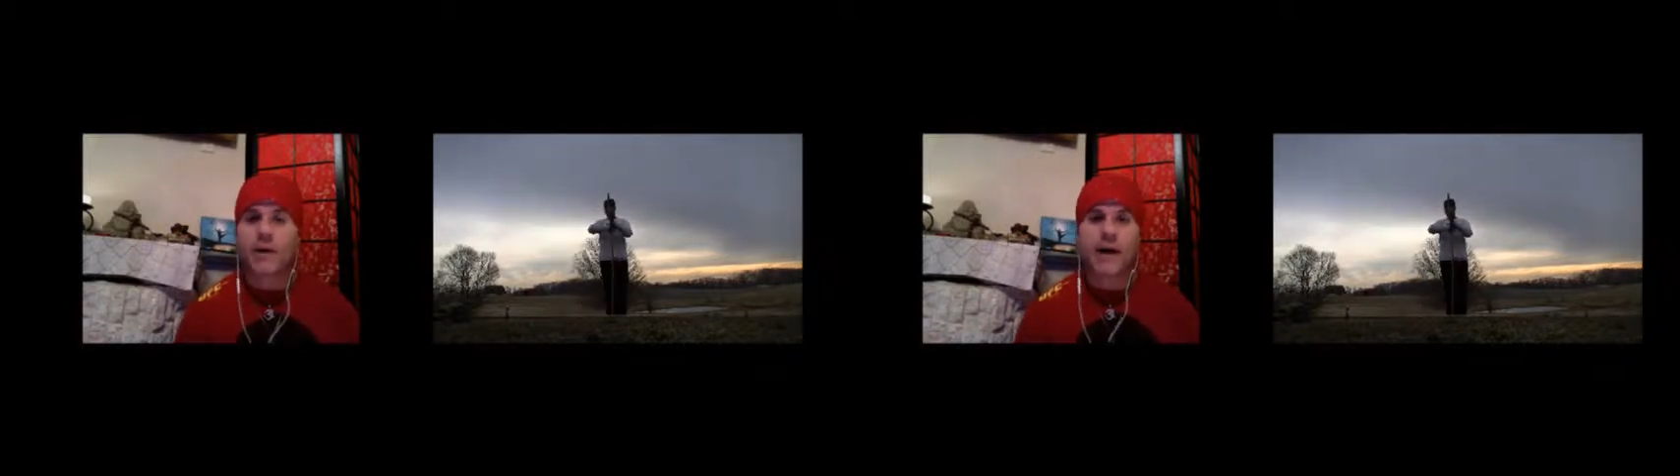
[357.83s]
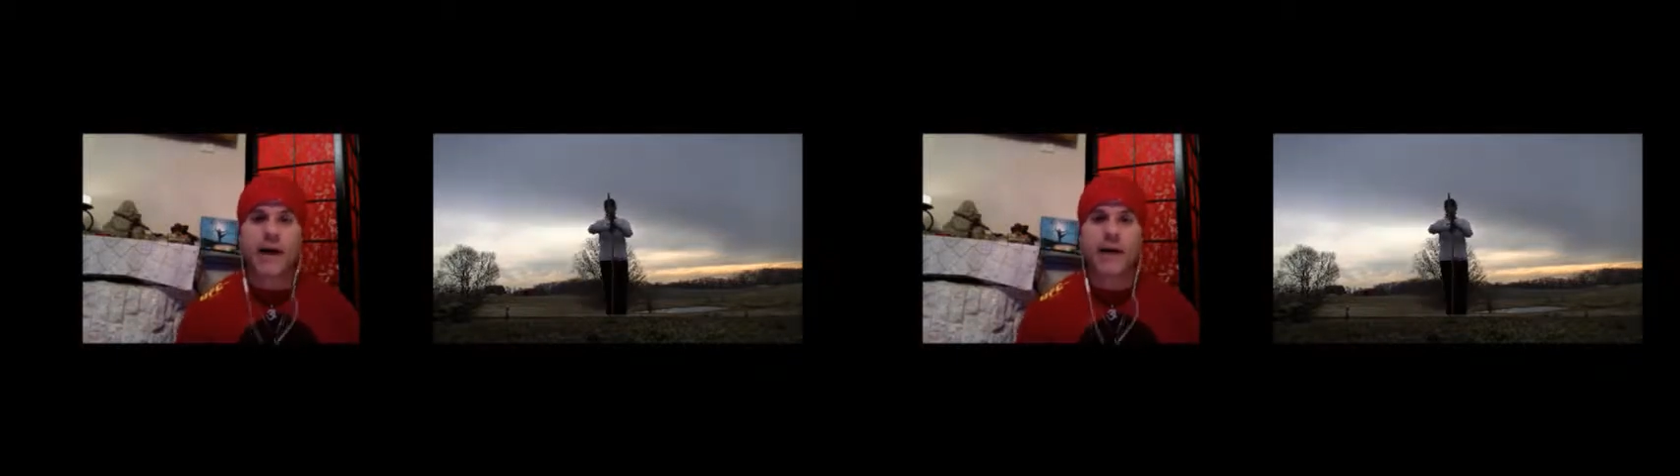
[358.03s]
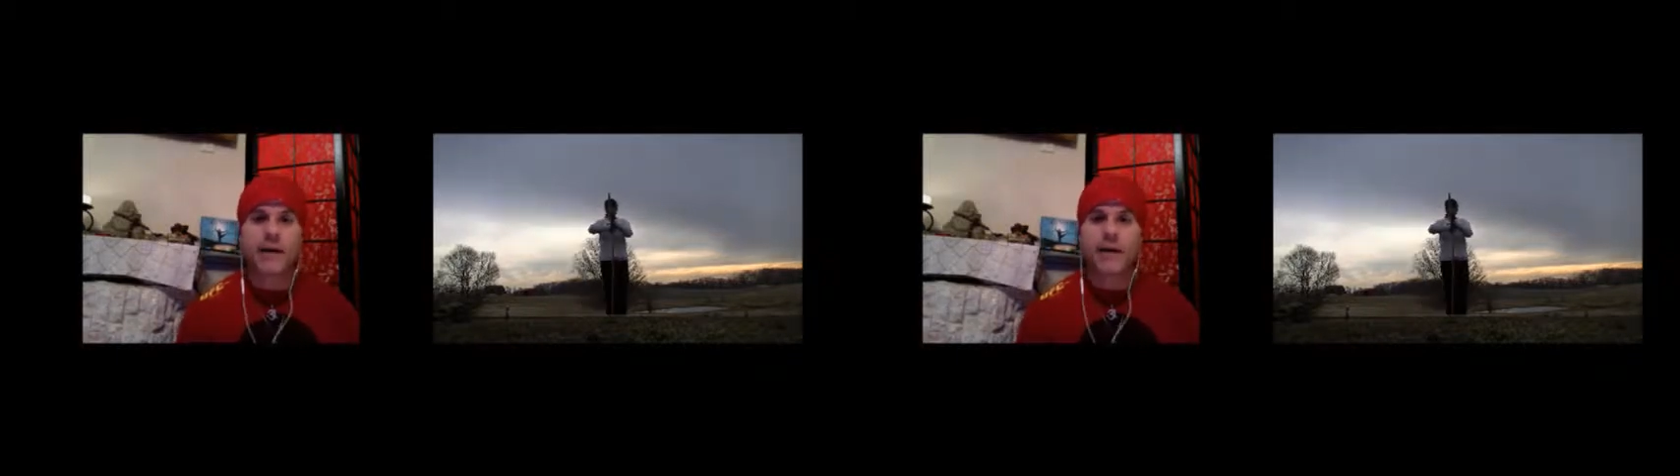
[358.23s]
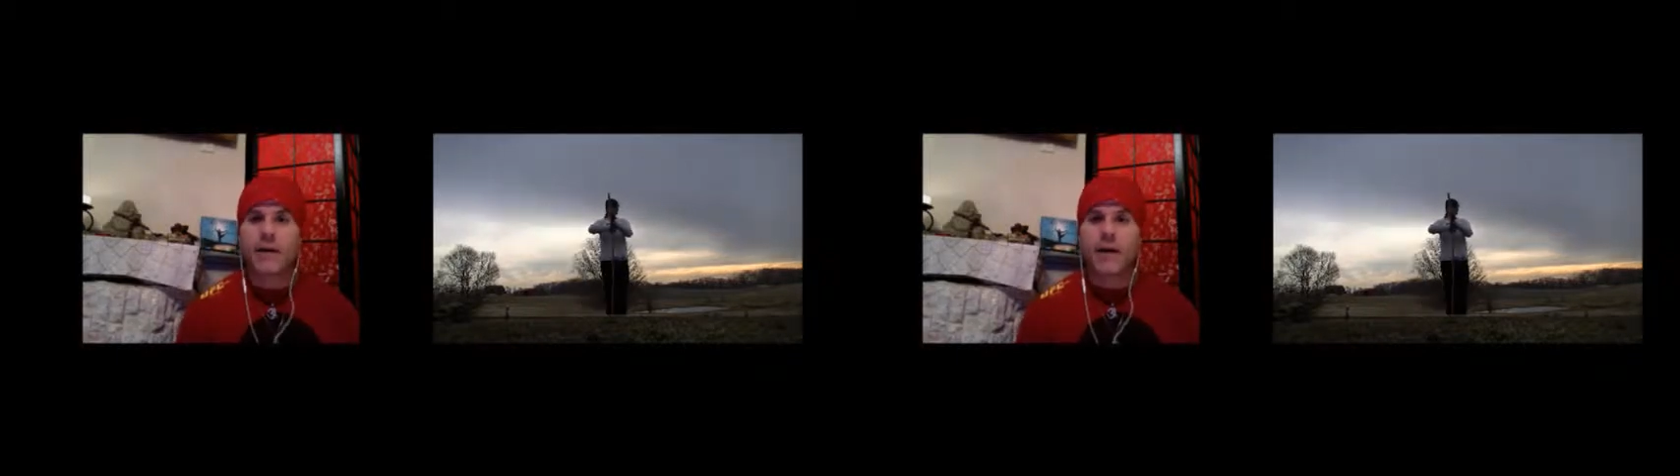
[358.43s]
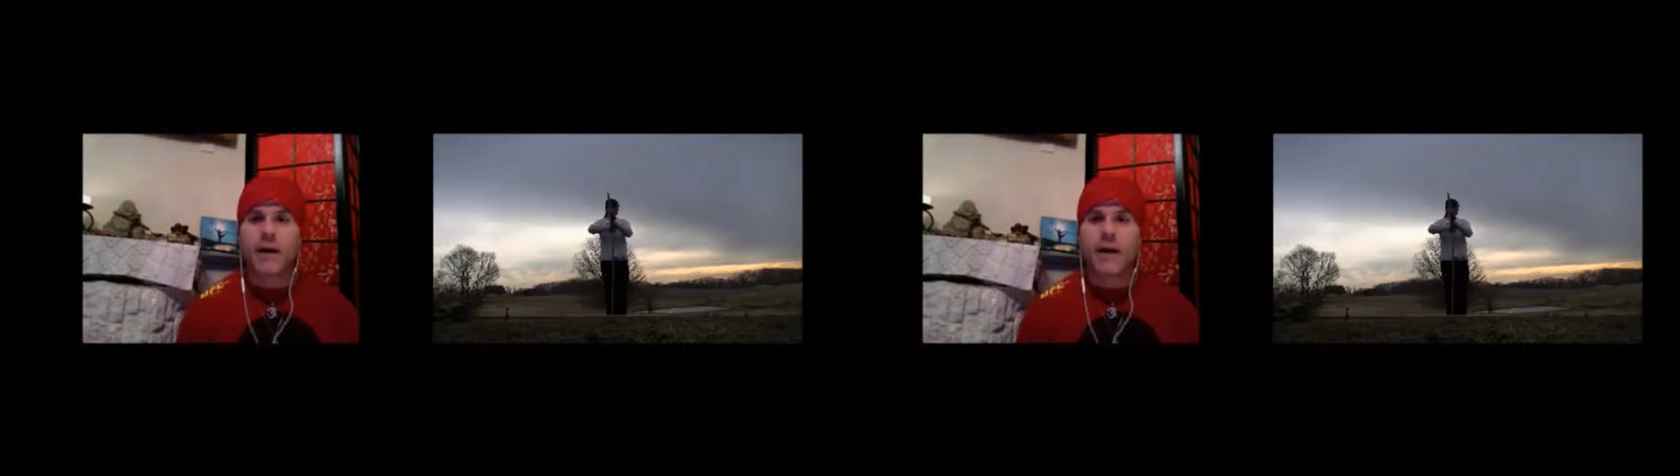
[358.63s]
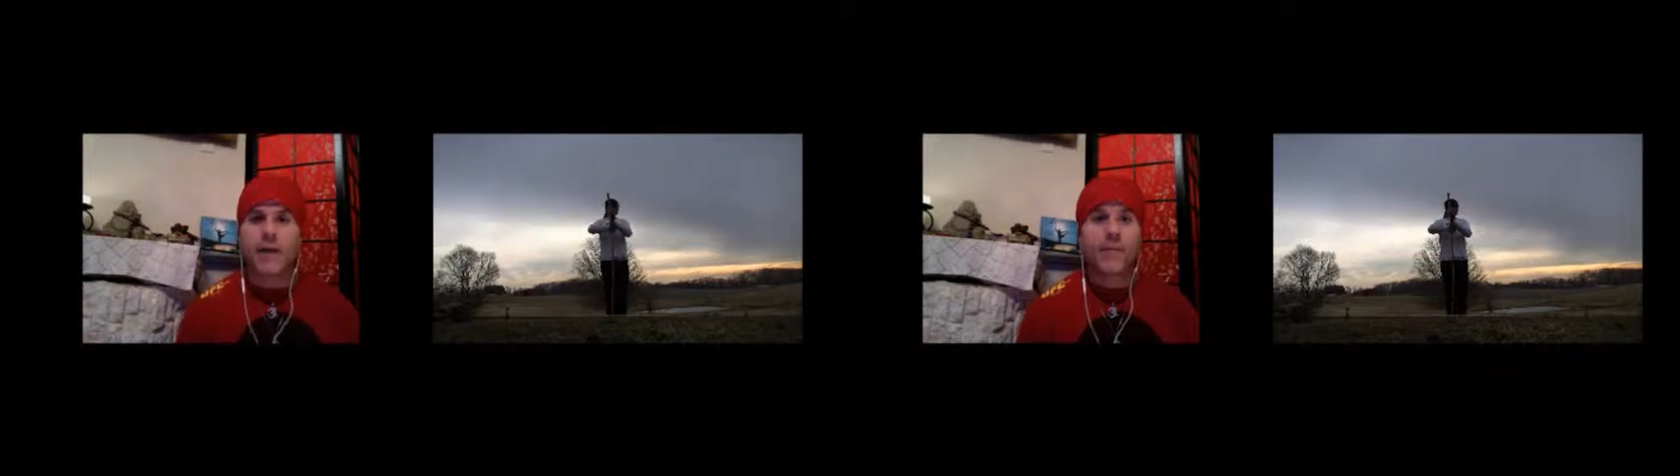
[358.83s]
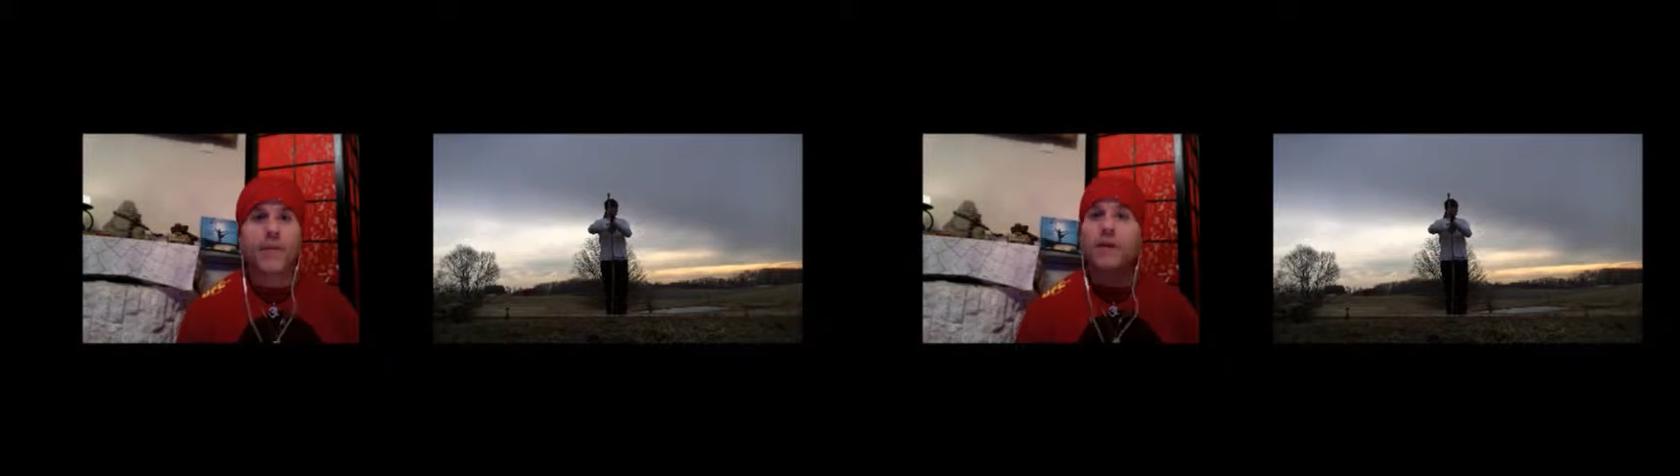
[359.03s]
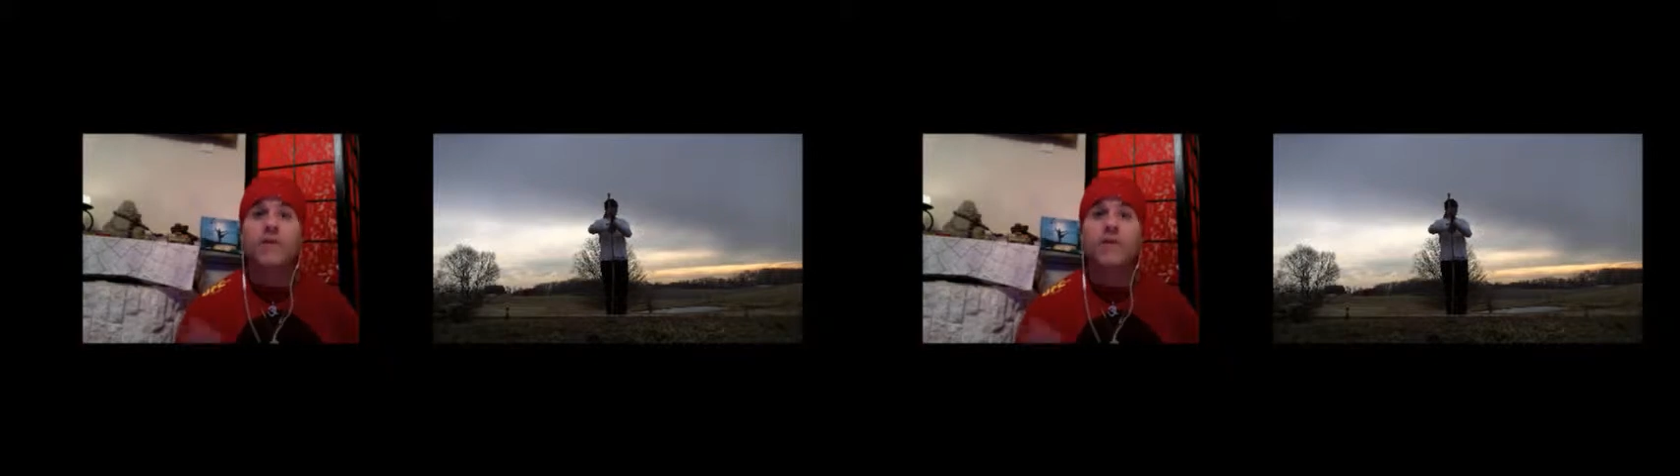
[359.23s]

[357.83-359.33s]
I had a